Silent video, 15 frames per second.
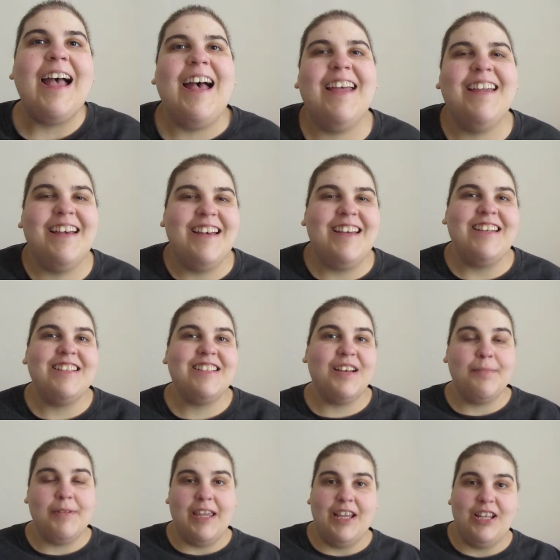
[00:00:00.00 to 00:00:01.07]
Hi guys,
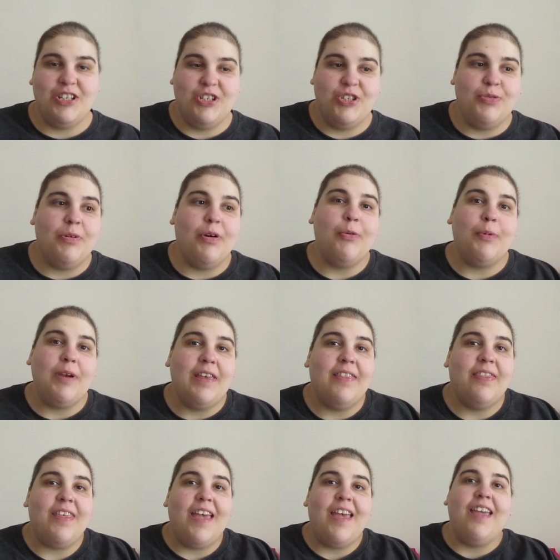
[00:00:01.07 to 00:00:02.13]
coming at you
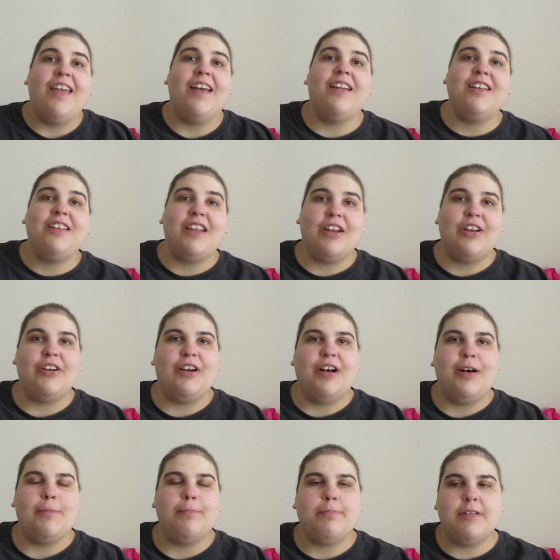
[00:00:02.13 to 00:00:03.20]
with another
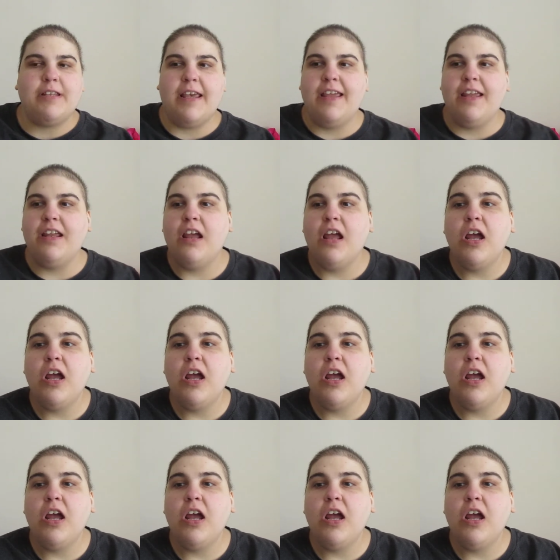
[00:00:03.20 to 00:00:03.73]
update.